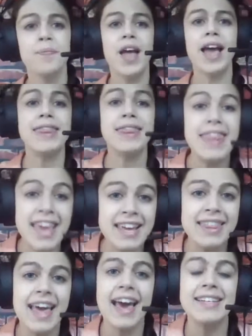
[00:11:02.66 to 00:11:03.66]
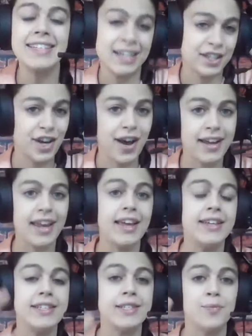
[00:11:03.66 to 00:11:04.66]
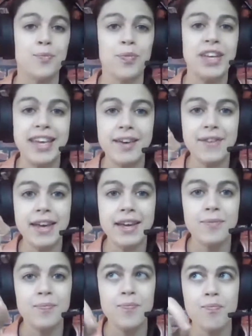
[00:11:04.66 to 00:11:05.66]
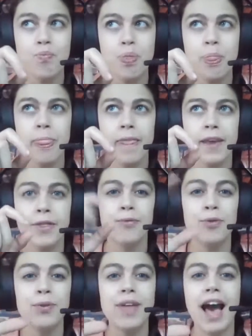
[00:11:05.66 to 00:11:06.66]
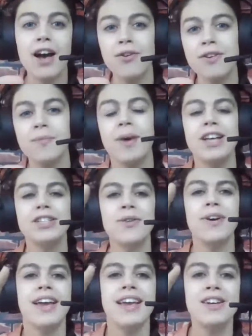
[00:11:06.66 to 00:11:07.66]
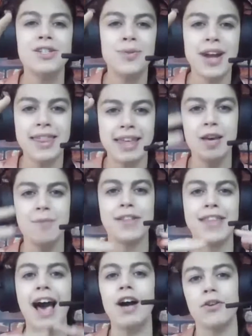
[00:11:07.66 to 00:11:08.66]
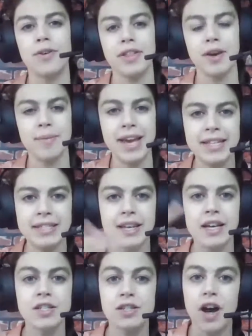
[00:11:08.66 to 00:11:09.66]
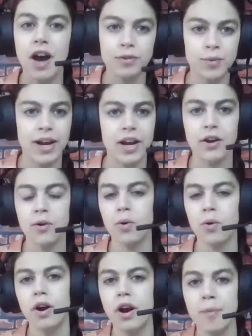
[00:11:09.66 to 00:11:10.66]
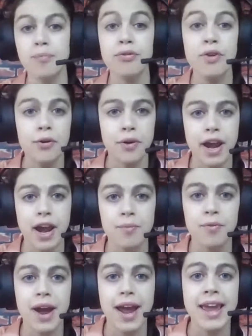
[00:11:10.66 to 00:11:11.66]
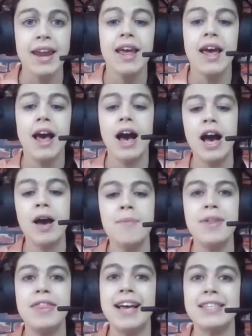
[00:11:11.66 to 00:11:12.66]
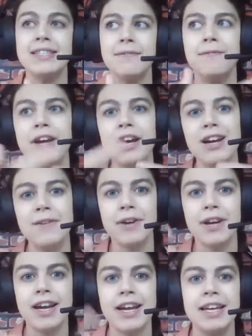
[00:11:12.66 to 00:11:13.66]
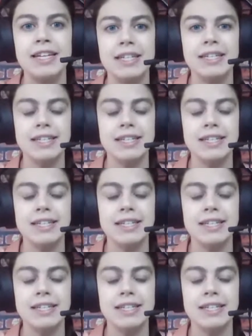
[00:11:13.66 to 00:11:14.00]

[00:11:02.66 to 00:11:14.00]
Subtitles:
I think that TikTok is giving through the algorithm. So here's what I think about the algorithm. It's a software or a program, right? That's very, very